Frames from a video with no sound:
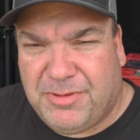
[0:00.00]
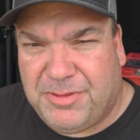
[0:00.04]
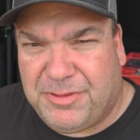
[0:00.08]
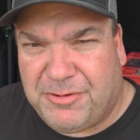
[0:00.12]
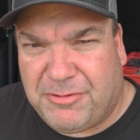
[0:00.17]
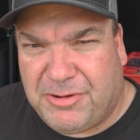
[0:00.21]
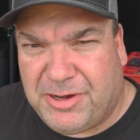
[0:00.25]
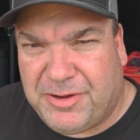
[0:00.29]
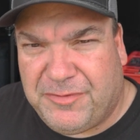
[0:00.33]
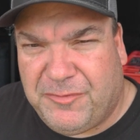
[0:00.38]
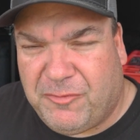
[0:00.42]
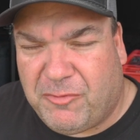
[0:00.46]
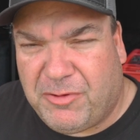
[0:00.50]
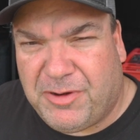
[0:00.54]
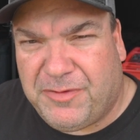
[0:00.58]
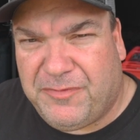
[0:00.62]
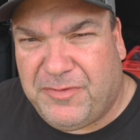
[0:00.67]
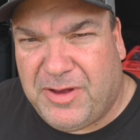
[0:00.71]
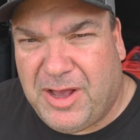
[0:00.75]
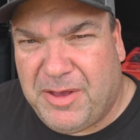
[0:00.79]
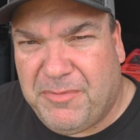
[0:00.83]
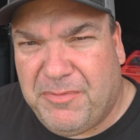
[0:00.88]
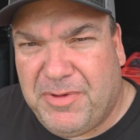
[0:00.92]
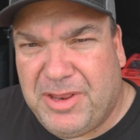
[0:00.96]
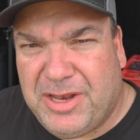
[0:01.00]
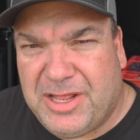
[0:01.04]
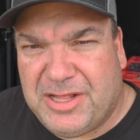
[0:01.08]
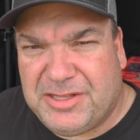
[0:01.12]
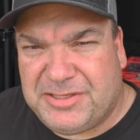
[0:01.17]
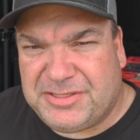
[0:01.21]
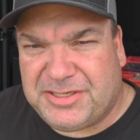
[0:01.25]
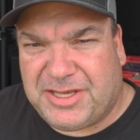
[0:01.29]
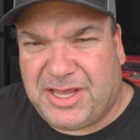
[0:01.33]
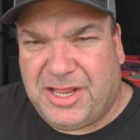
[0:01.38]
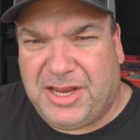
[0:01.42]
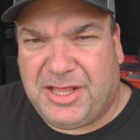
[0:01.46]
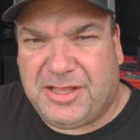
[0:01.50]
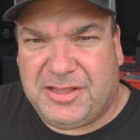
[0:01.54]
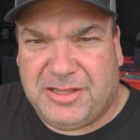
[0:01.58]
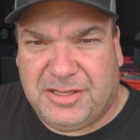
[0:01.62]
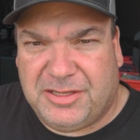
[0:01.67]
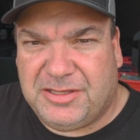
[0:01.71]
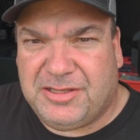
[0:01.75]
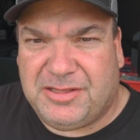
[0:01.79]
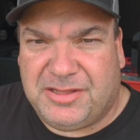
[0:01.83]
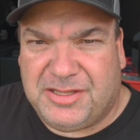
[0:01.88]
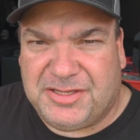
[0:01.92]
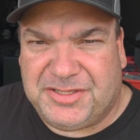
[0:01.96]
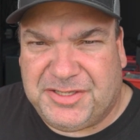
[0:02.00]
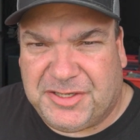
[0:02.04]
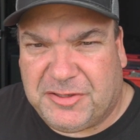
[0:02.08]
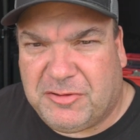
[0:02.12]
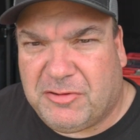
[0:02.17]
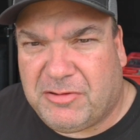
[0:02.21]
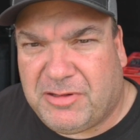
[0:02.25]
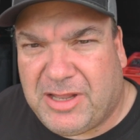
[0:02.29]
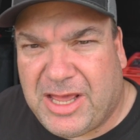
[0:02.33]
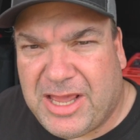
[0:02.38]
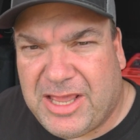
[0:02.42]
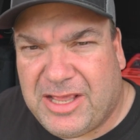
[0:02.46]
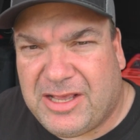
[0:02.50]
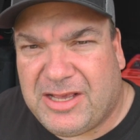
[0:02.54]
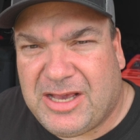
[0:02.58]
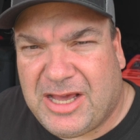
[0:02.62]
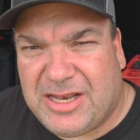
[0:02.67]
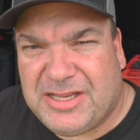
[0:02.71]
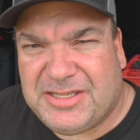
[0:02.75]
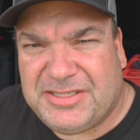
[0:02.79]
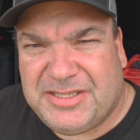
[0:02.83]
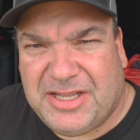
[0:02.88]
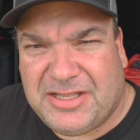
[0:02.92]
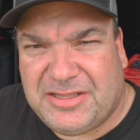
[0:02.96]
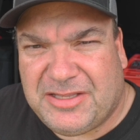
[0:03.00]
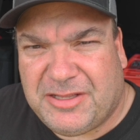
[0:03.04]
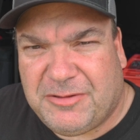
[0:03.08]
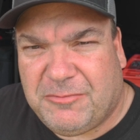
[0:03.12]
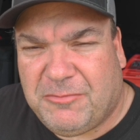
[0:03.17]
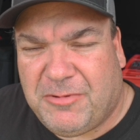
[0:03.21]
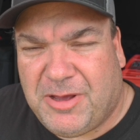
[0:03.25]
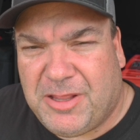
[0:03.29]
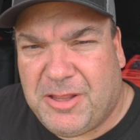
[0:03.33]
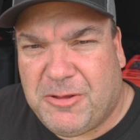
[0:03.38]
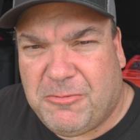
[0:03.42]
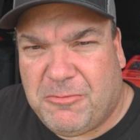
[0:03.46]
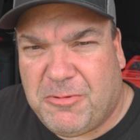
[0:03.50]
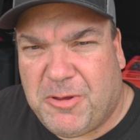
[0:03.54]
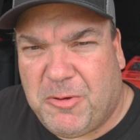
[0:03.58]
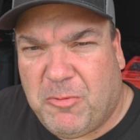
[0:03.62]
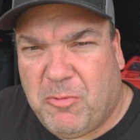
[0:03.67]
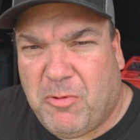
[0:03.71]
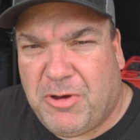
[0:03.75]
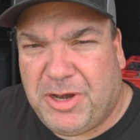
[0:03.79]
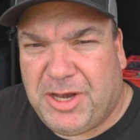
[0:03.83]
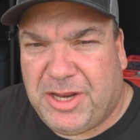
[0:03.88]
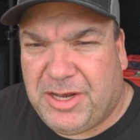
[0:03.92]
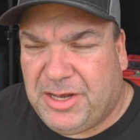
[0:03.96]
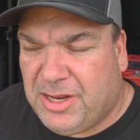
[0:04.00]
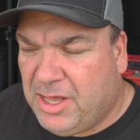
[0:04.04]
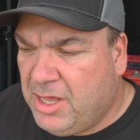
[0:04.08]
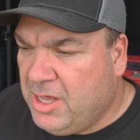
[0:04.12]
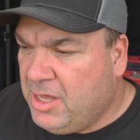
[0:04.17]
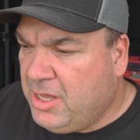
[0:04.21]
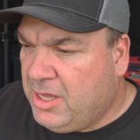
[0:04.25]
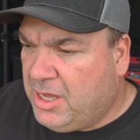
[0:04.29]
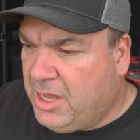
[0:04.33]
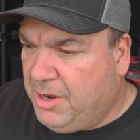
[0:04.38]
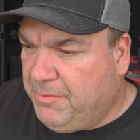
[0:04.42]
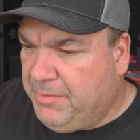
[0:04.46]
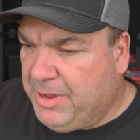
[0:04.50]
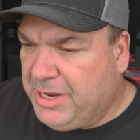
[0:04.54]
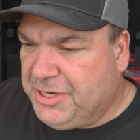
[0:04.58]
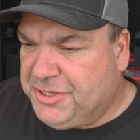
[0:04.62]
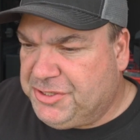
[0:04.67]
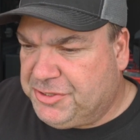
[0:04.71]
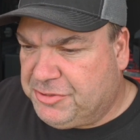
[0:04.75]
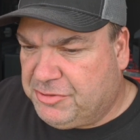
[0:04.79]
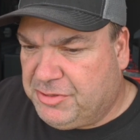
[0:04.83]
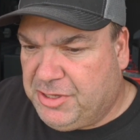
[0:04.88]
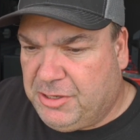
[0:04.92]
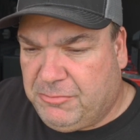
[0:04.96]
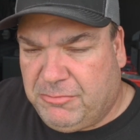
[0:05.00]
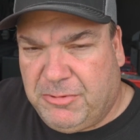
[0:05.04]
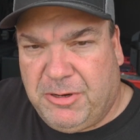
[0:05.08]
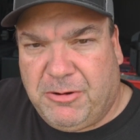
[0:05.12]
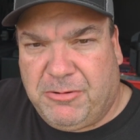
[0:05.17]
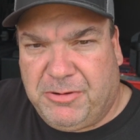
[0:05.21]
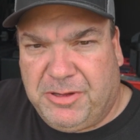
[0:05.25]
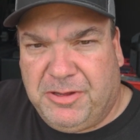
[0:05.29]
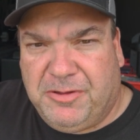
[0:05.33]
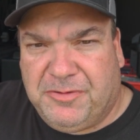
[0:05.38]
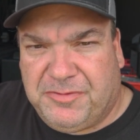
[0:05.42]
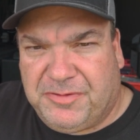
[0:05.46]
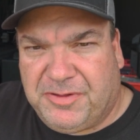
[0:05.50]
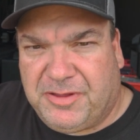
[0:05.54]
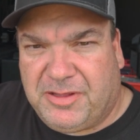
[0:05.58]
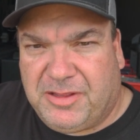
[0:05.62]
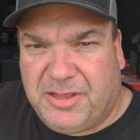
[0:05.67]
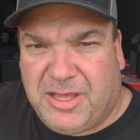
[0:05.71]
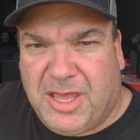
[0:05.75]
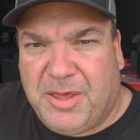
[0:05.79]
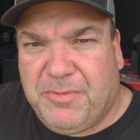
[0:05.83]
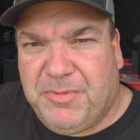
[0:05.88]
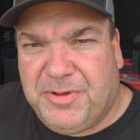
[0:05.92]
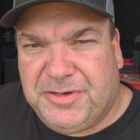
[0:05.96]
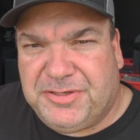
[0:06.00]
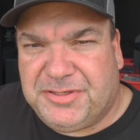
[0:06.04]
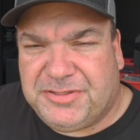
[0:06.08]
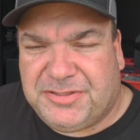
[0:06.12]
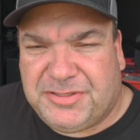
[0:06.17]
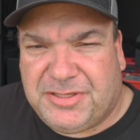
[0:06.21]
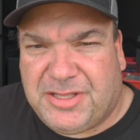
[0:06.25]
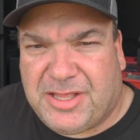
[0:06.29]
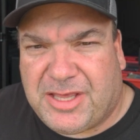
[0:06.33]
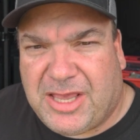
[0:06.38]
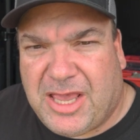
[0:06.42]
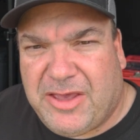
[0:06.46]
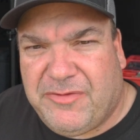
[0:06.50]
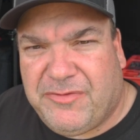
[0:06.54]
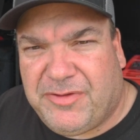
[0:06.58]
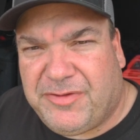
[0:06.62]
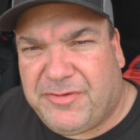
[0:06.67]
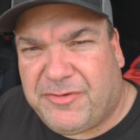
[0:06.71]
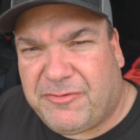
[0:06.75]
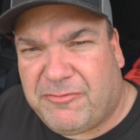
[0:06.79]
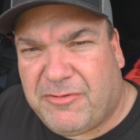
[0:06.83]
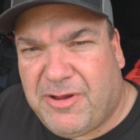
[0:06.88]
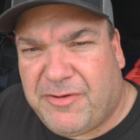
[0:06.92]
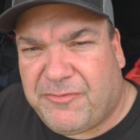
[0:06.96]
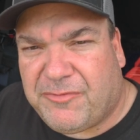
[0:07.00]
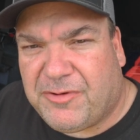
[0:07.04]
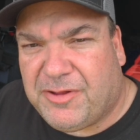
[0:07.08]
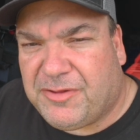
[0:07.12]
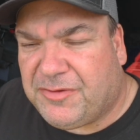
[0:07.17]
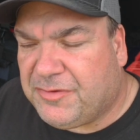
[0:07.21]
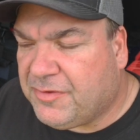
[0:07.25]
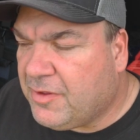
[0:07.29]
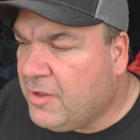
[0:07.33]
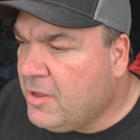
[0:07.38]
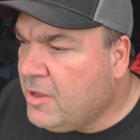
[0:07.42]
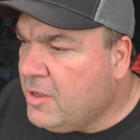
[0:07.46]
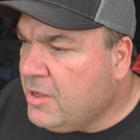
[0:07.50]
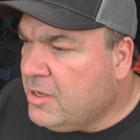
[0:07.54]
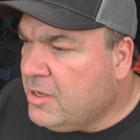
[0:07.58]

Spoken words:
30, 45 minutes getting the single light kind of set the way that we wanted and made sure that we were using the images that they gave us for reference.